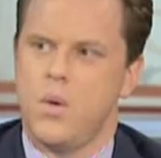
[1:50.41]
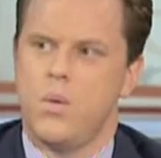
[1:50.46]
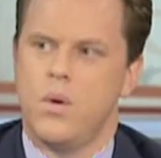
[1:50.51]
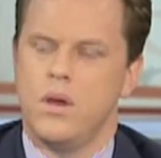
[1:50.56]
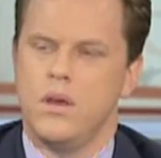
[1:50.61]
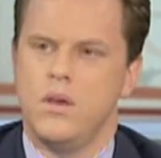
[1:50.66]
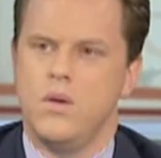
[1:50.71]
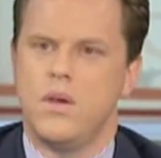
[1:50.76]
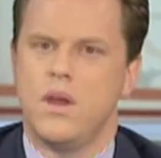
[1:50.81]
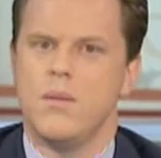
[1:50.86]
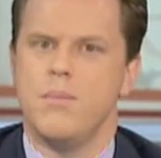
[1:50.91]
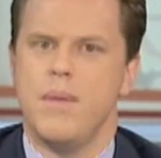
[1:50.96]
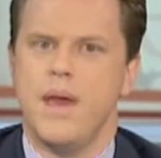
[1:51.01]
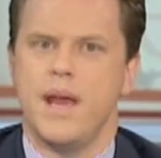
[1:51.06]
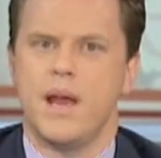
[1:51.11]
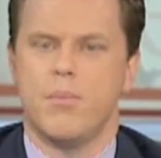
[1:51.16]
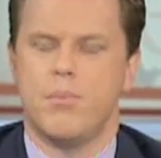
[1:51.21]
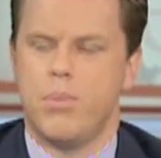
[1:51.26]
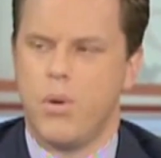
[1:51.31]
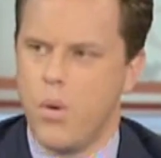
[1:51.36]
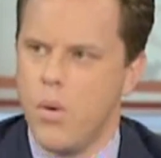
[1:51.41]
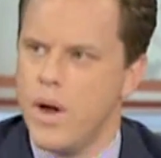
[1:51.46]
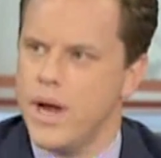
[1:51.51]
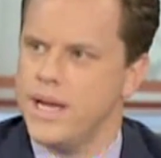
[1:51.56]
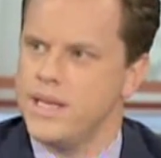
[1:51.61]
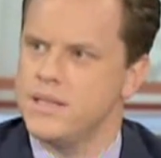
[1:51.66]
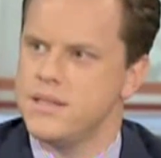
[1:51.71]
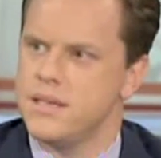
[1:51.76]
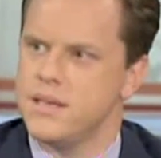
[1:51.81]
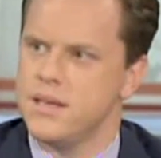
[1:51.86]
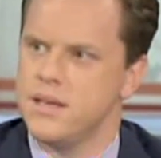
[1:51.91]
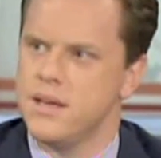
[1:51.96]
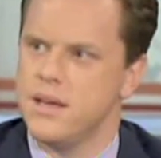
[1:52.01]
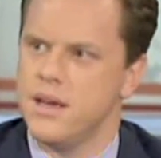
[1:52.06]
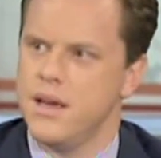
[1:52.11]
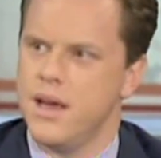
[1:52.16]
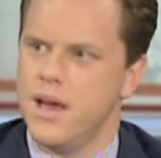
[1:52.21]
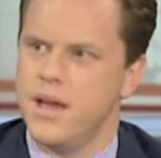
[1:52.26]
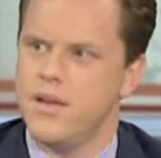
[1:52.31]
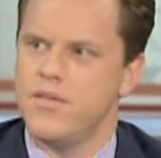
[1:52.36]
Well, you can make a point
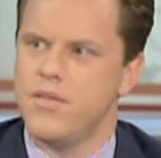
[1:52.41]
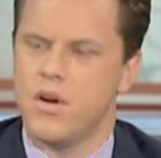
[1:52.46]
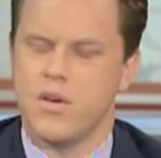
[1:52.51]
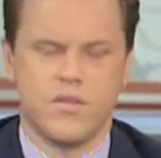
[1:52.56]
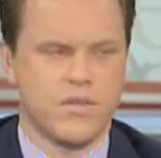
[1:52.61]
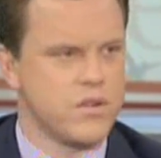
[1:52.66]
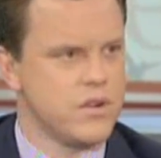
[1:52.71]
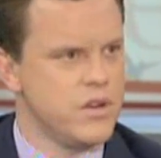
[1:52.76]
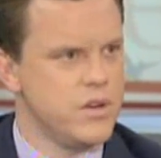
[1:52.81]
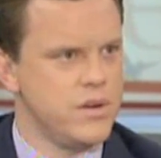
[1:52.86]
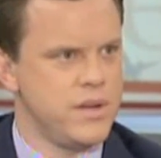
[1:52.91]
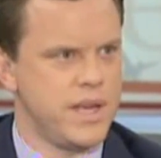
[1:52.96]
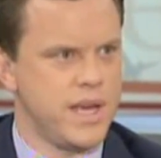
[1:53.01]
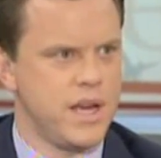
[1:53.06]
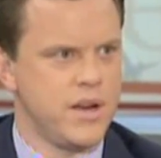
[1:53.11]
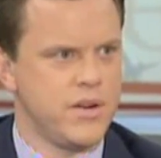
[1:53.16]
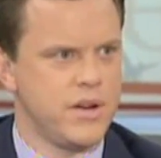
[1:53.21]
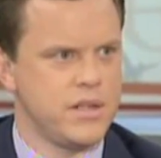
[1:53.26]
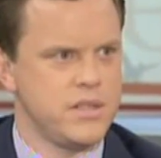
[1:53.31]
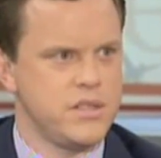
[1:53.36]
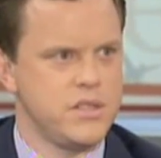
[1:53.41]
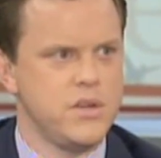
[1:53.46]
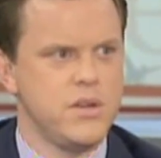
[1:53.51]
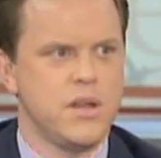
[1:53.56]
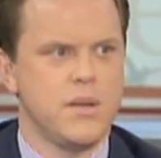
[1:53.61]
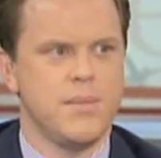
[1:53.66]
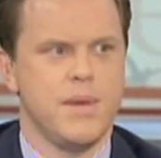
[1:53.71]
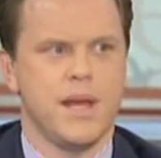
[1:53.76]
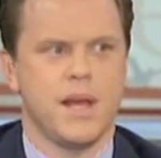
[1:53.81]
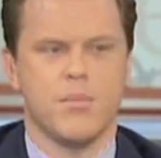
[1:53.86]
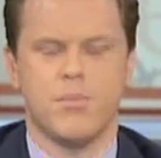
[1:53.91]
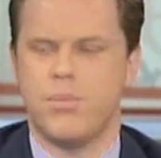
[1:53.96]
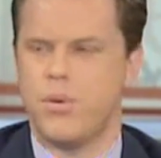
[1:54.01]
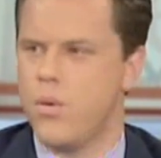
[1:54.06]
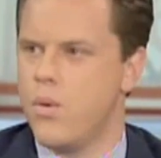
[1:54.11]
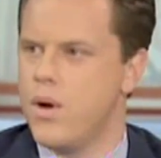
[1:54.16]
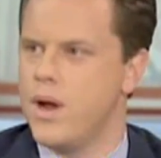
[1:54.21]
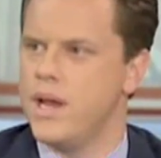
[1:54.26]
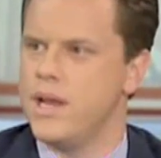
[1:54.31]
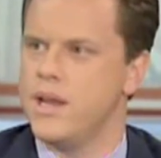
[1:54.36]
and vote for Newt Gingrich. You can make a
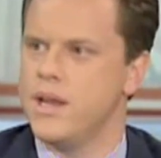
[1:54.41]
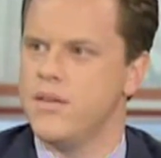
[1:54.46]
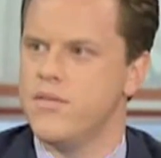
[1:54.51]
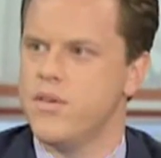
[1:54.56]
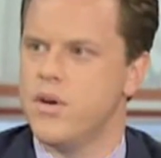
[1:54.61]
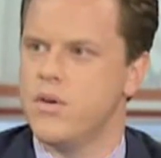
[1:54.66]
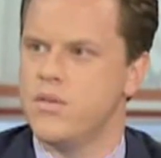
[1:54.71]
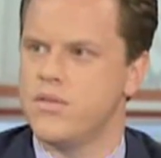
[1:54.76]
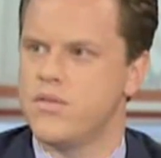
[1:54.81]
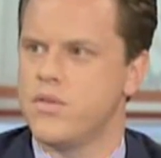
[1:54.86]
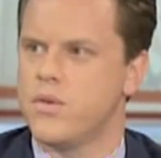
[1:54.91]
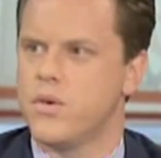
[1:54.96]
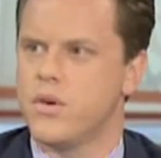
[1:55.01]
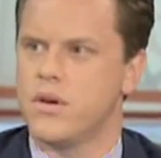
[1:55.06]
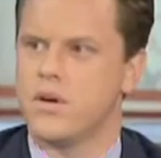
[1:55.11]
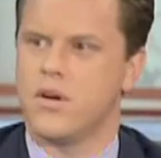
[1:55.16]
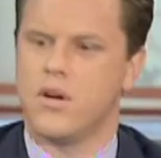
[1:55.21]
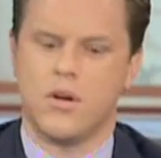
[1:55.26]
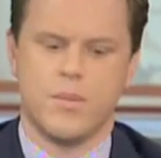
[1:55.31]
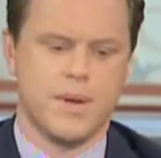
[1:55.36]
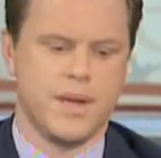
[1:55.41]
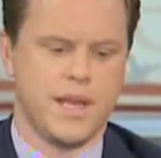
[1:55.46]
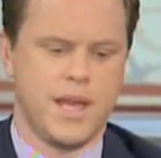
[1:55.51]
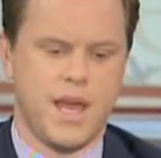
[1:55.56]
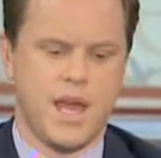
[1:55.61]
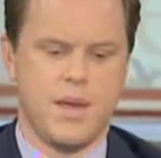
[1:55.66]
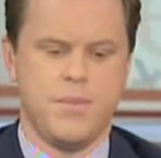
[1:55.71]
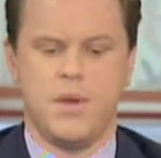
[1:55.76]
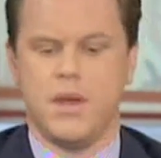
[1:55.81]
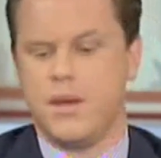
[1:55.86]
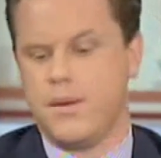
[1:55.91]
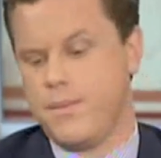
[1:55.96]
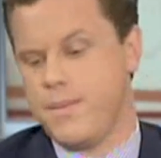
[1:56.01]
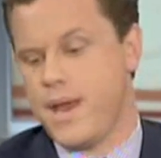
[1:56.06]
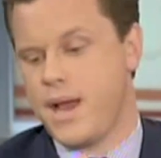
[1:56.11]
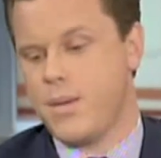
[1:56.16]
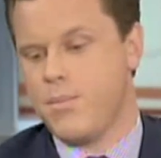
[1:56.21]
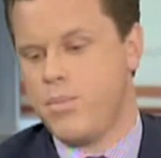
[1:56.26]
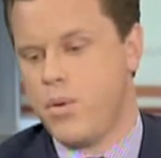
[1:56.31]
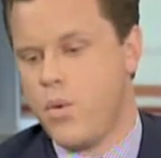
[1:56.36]
point and vote for Herman Cain. You can
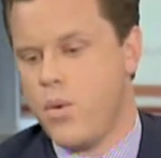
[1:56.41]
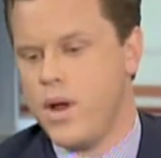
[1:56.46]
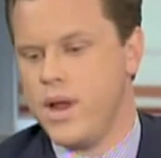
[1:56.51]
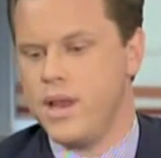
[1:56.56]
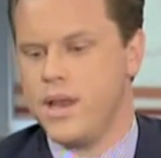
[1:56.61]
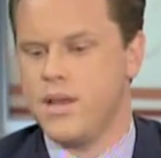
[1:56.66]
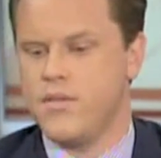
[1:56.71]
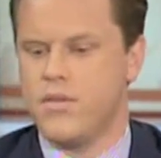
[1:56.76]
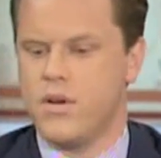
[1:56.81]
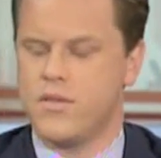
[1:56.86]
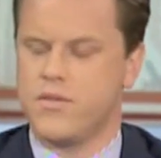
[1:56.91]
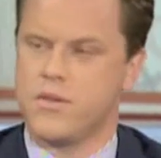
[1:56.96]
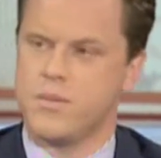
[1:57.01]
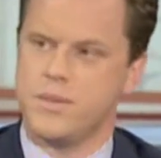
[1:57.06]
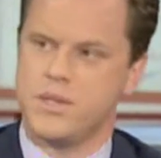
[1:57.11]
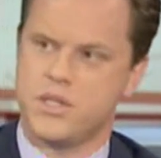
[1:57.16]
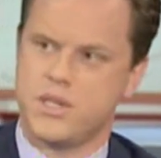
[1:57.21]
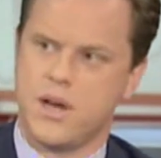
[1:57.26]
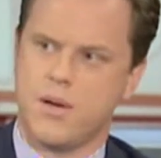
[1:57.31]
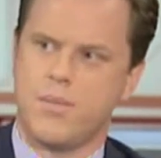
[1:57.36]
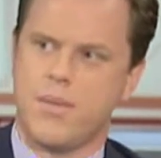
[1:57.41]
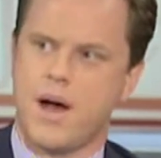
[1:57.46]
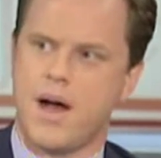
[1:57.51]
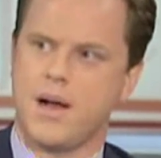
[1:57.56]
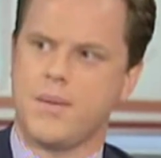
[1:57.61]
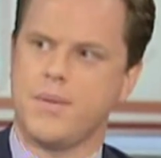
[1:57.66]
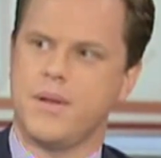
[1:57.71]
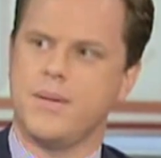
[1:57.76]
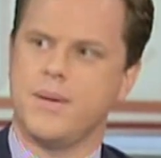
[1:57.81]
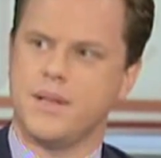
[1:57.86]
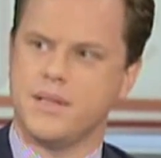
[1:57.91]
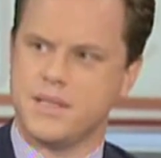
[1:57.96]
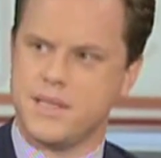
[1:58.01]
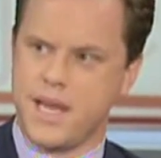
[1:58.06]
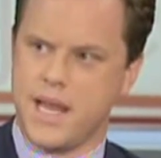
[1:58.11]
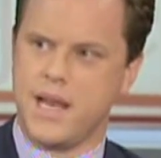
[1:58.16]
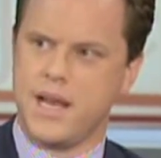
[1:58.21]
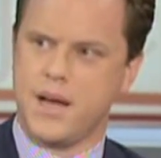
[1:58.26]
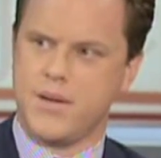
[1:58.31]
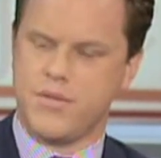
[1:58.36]
make a point and vote for Michelle Bachmann about
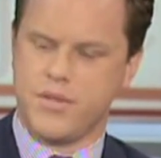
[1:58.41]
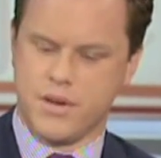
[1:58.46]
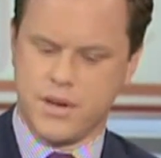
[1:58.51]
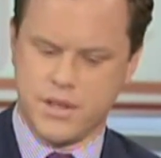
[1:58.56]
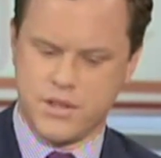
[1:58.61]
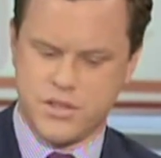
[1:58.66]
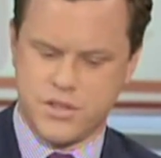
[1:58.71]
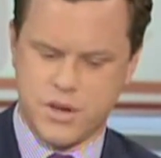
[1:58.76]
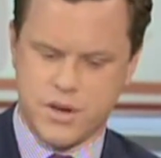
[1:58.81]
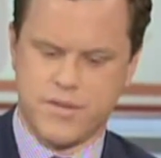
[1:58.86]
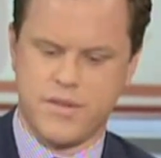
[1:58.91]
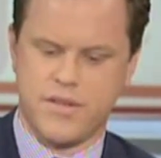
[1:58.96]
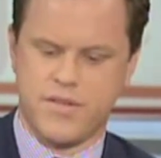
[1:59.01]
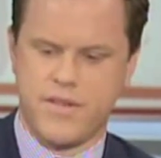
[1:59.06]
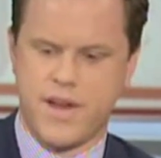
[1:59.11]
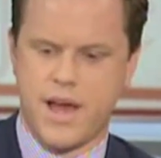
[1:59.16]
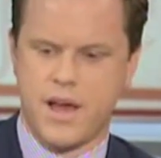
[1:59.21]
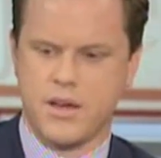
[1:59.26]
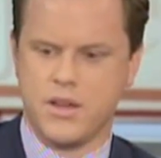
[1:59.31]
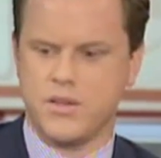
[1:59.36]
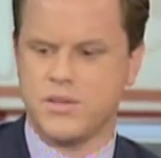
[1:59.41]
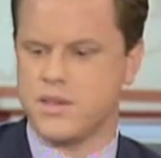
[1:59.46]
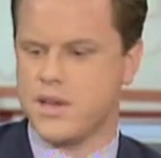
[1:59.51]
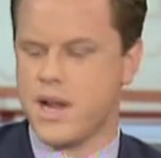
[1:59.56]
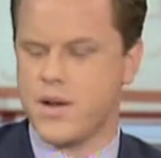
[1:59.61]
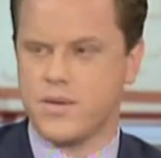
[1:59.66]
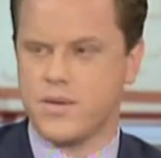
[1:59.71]
standing up for conservative values, and I